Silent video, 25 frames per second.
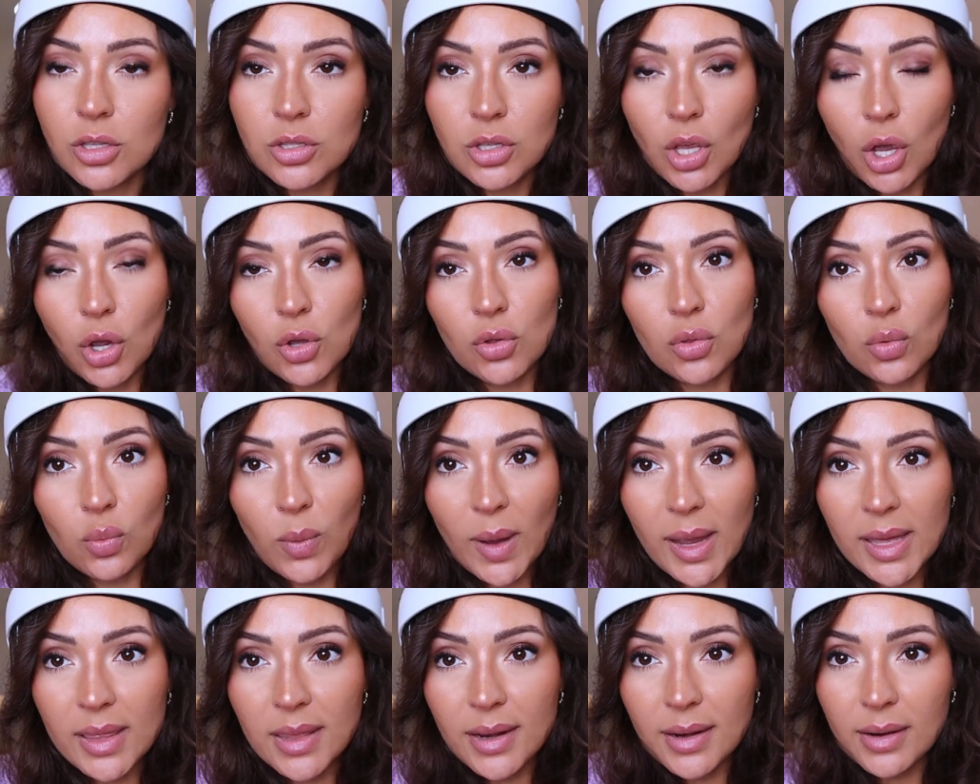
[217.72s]
So the
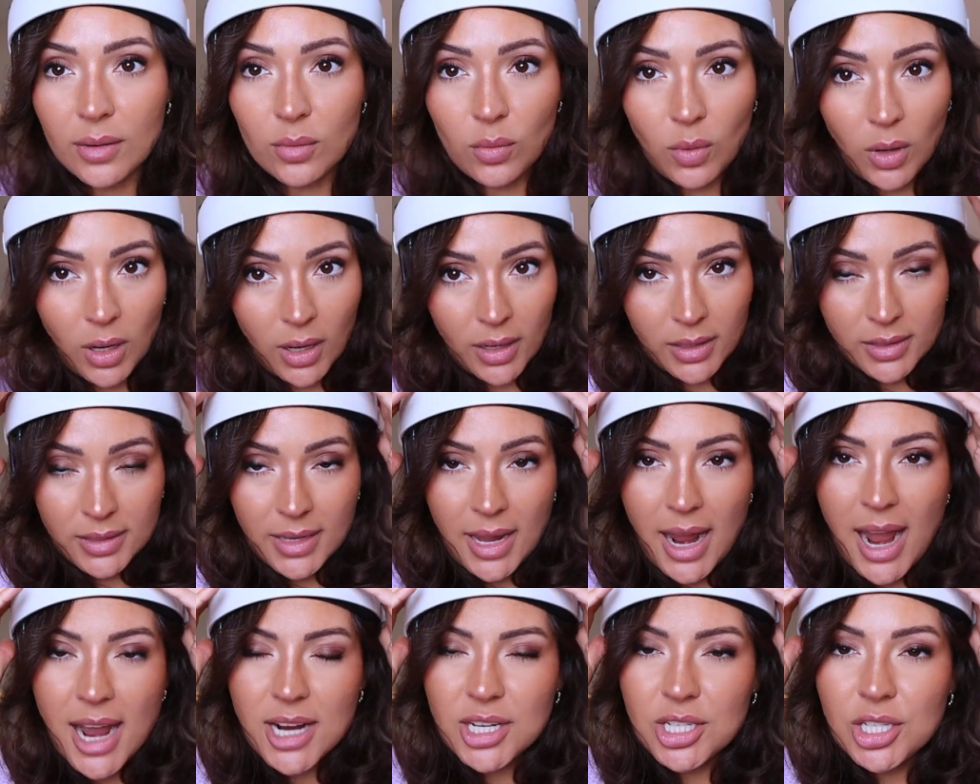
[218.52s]
way that it works,
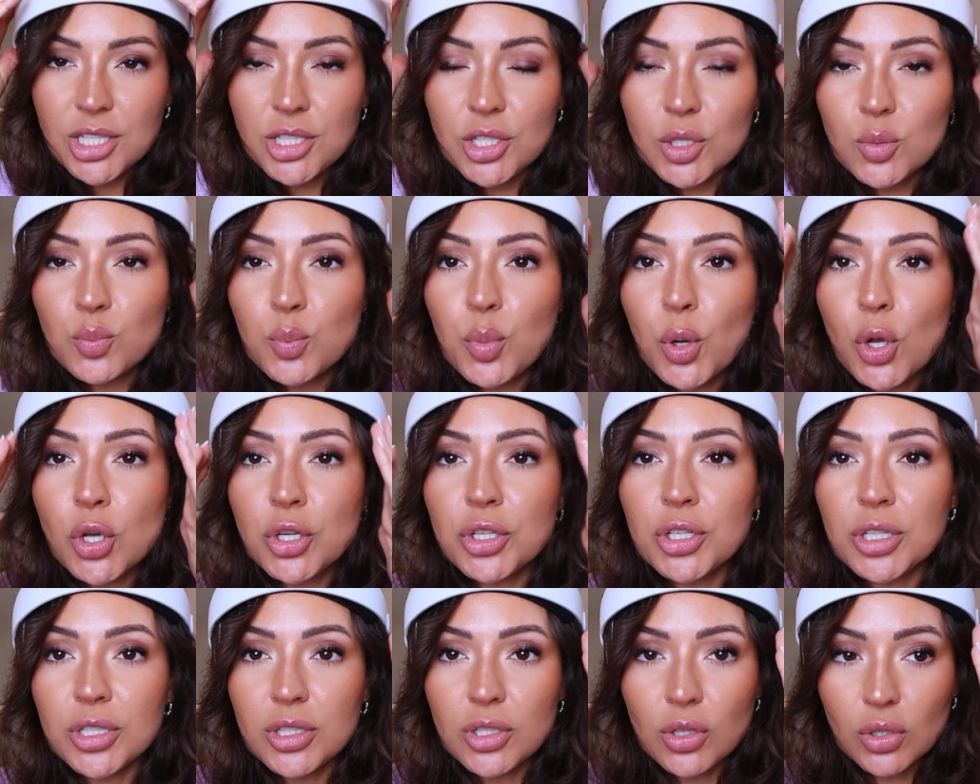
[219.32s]
it actually just
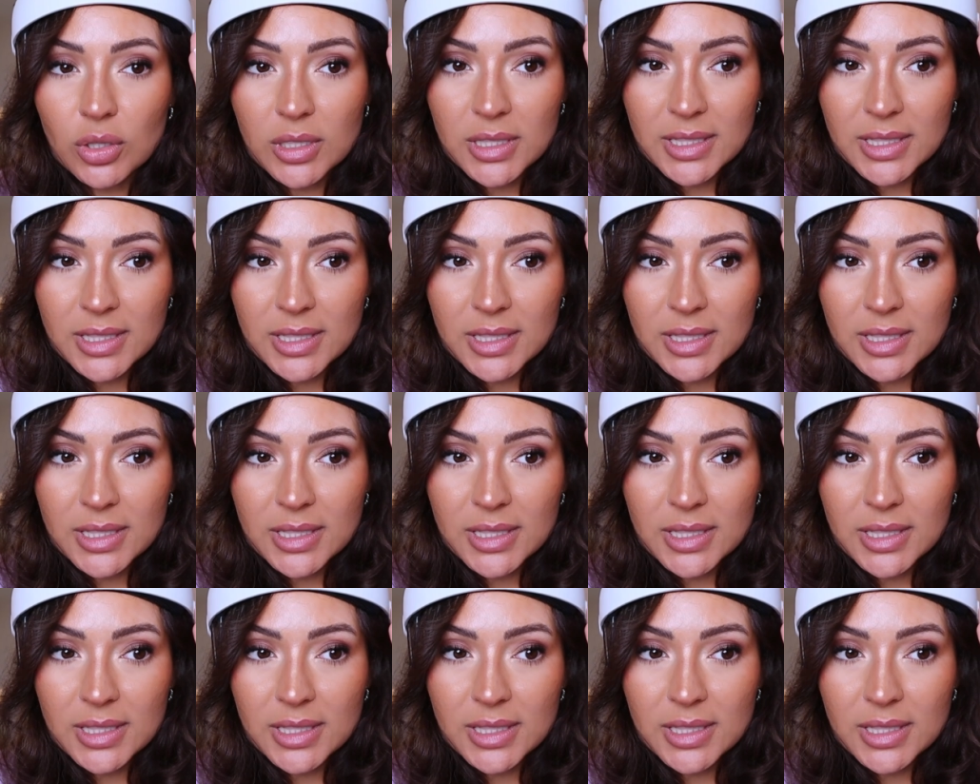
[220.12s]
pushes your